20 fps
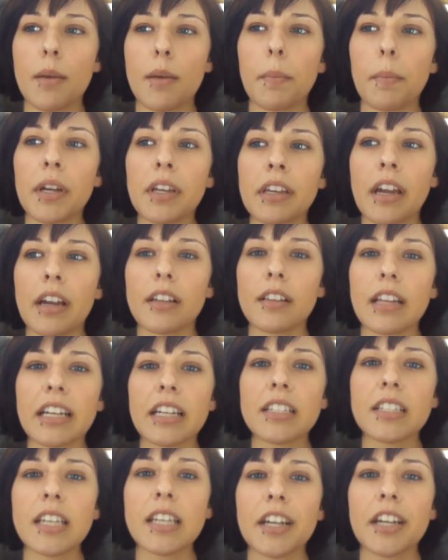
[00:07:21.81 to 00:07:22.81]
But yeah,
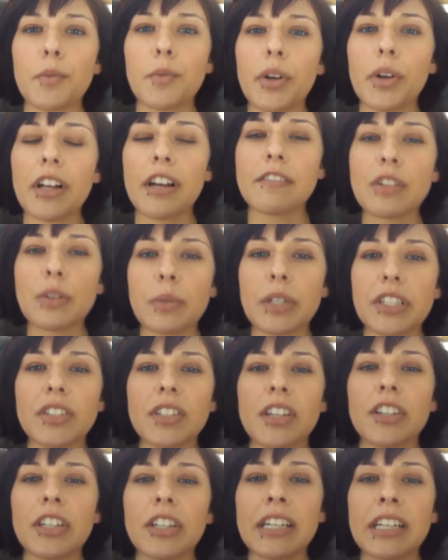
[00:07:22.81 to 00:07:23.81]
like I said, I will have to work
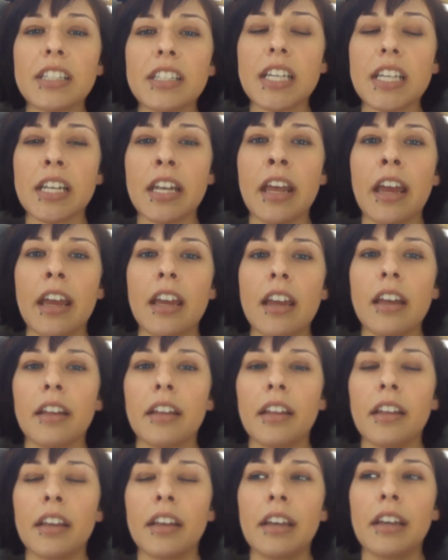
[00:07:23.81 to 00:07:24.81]
Saturday and Sunday,
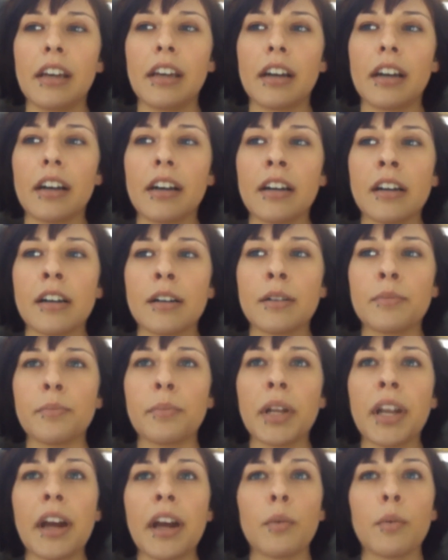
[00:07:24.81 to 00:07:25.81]

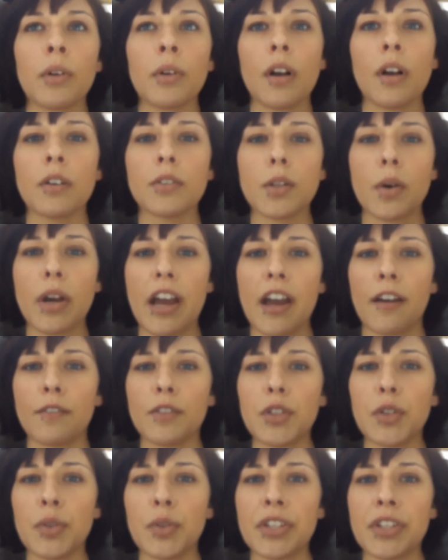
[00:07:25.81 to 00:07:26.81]
but I will also
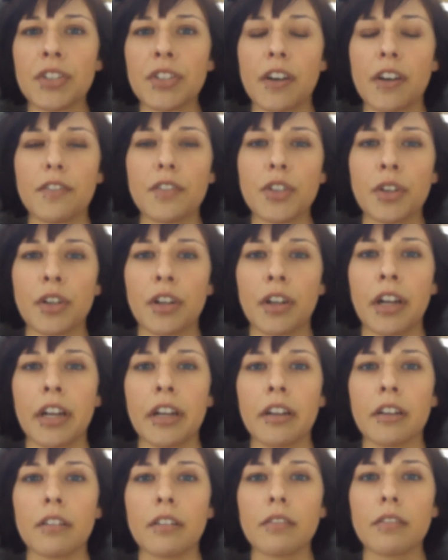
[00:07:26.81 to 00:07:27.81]
have 2 days off
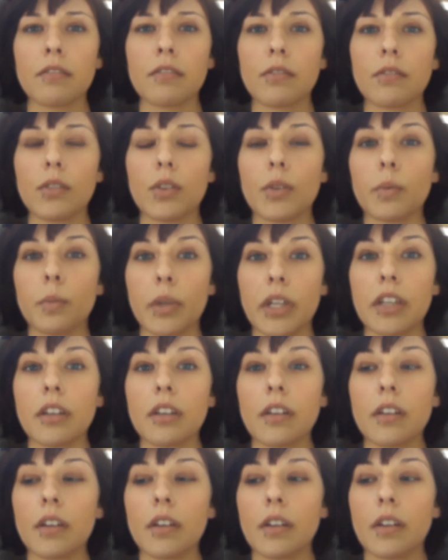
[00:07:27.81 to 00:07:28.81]
during the
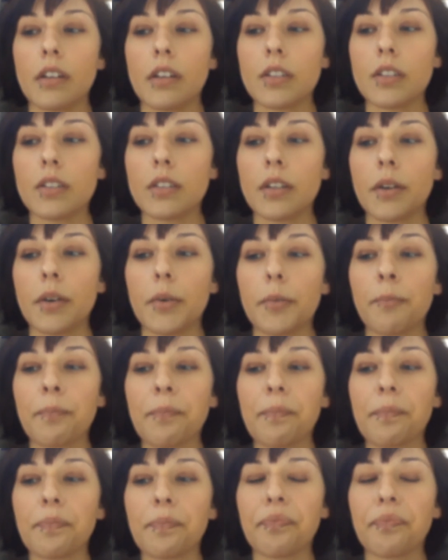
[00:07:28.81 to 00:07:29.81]
week, so
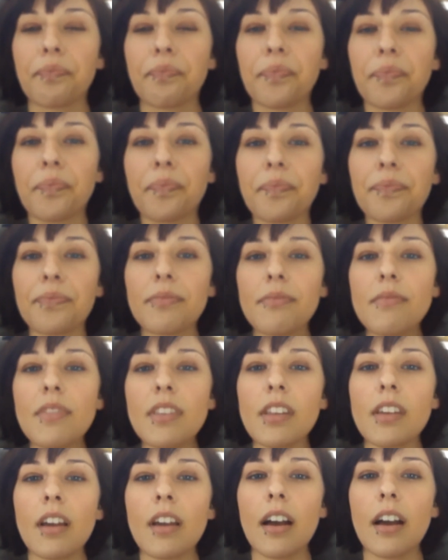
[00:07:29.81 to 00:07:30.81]

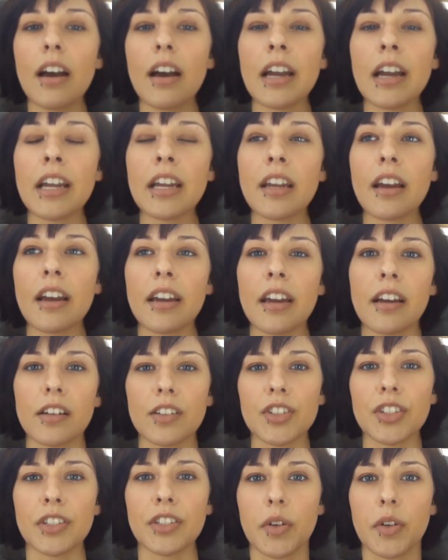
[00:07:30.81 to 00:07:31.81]
I
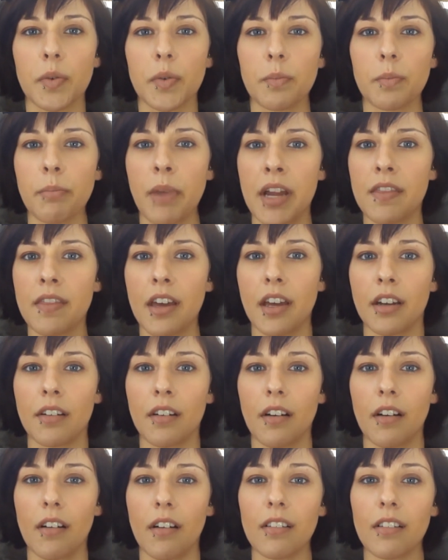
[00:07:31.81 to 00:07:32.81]
actually don't mind that
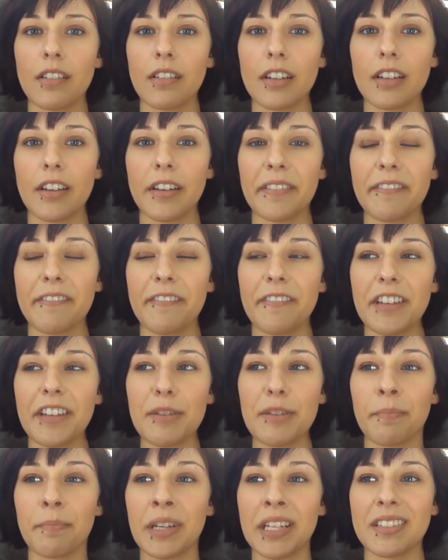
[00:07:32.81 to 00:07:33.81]
at all, if
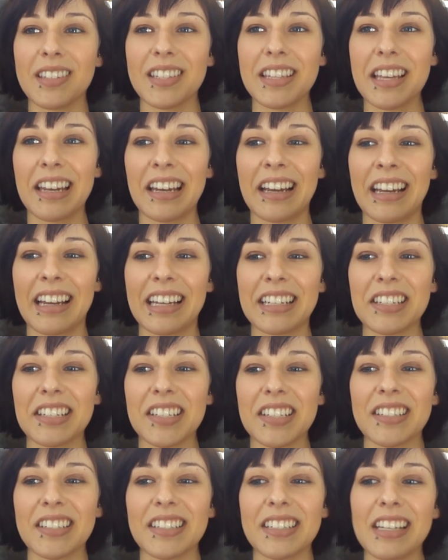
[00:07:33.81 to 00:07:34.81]
it means that I get
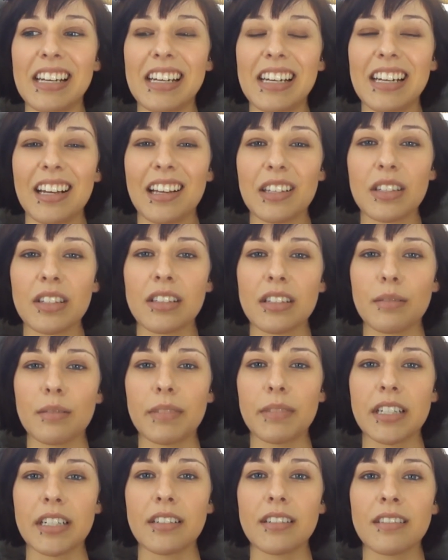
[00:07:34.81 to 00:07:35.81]
to
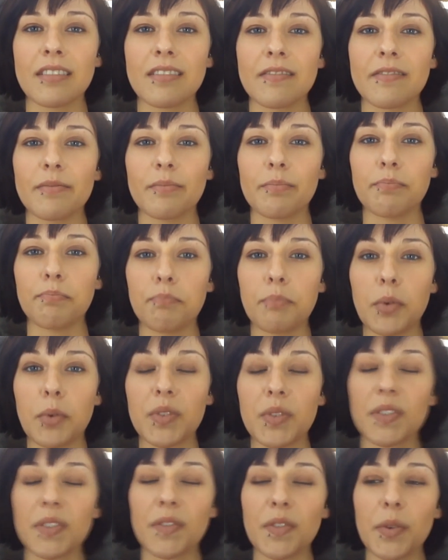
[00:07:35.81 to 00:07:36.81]
sleep in
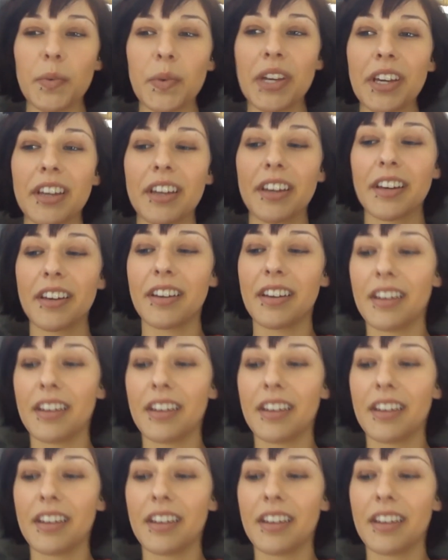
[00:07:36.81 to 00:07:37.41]
most of the week.